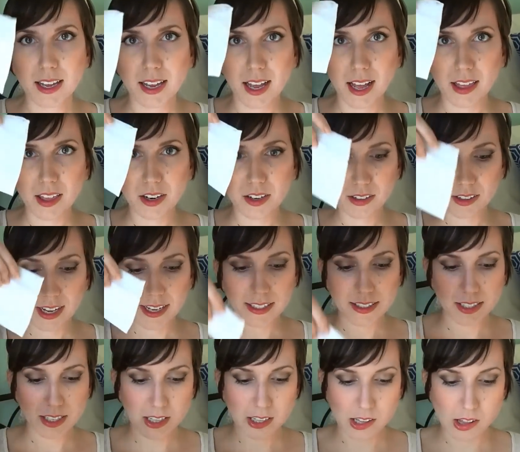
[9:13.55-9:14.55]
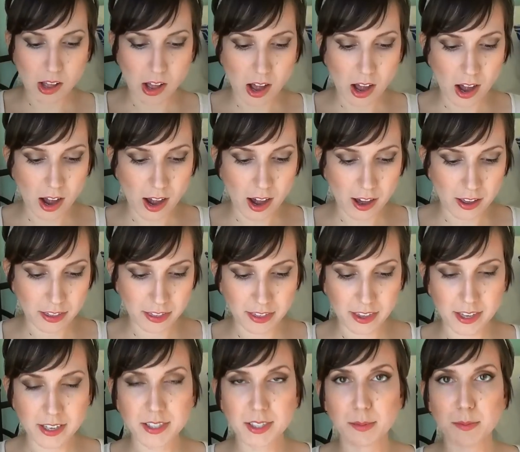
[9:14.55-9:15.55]
a little lens
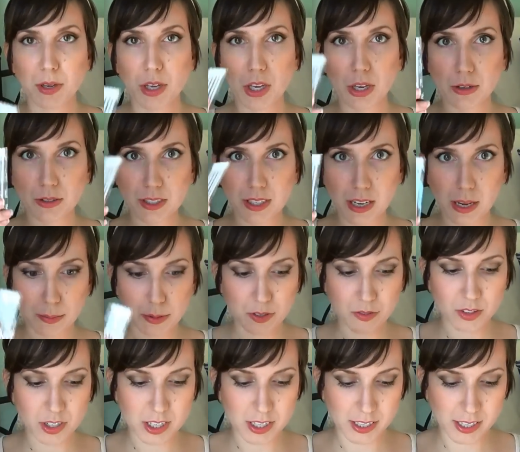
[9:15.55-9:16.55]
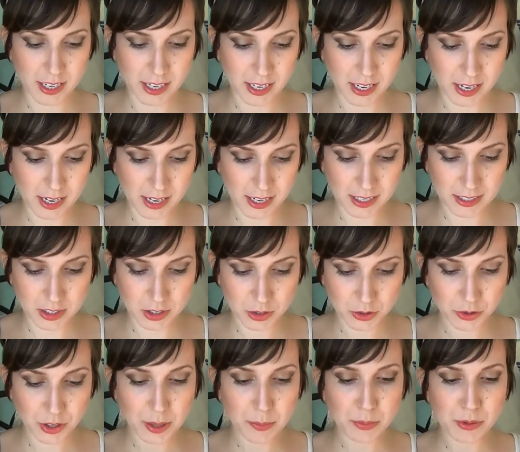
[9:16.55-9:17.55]
cloth, some Q-tips for cleaning,
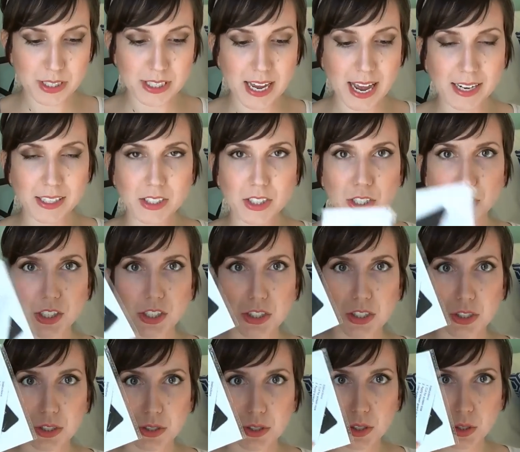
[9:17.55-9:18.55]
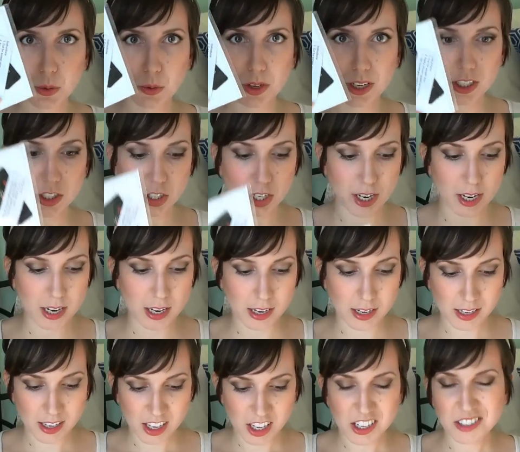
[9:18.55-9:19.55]
screen protectors, a little
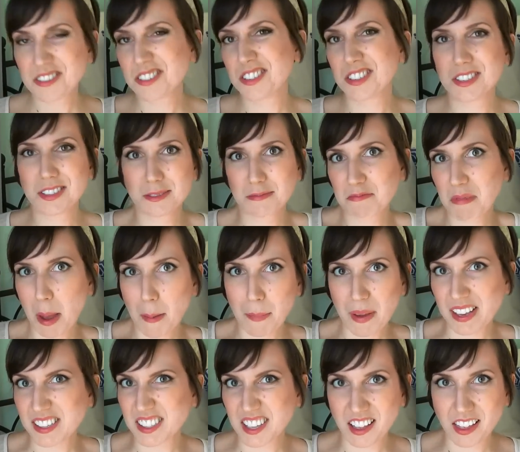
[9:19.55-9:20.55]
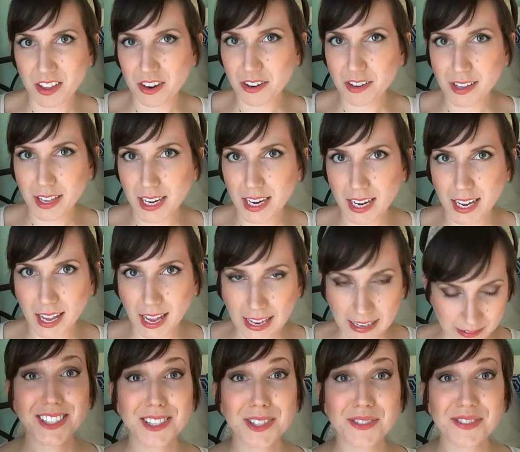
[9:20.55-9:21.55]
squeegee, just a basic little cleaning kit.
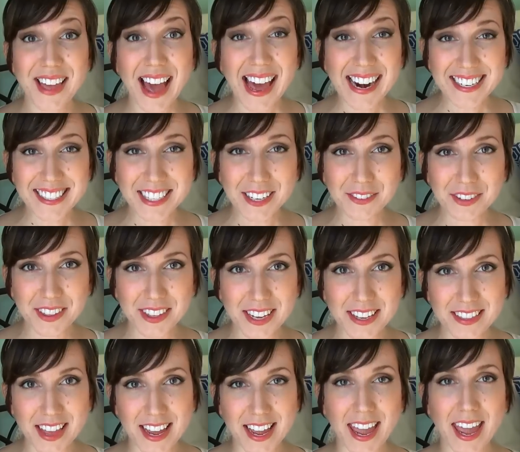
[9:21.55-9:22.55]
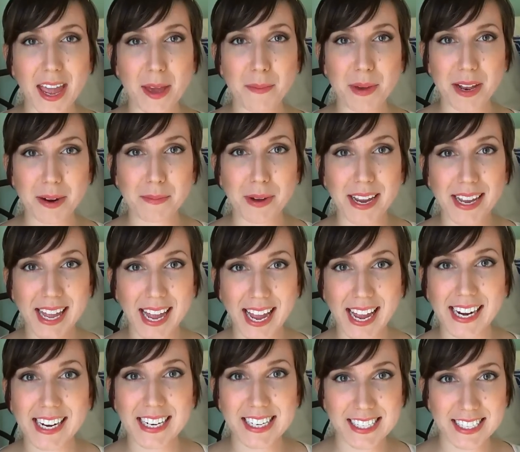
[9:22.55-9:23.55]
So that is everything that came in my
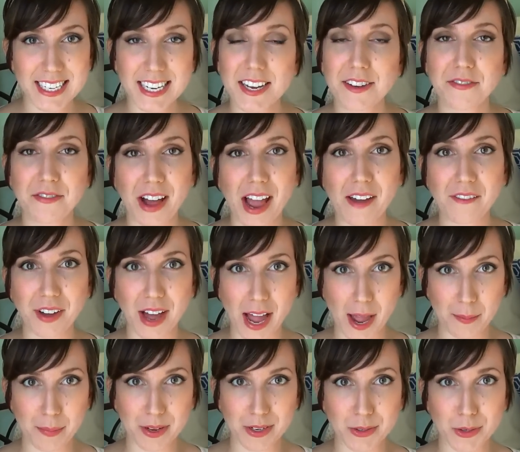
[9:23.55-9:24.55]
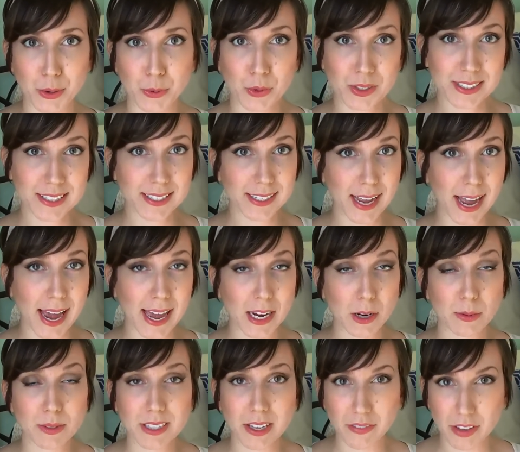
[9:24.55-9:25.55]
Canon T5i bundle. Once again,
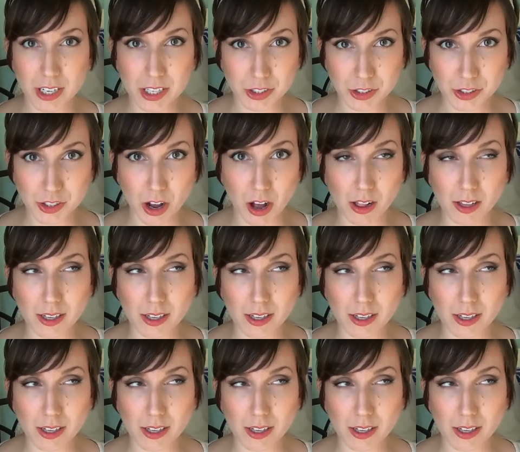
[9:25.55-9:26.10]
it was $700.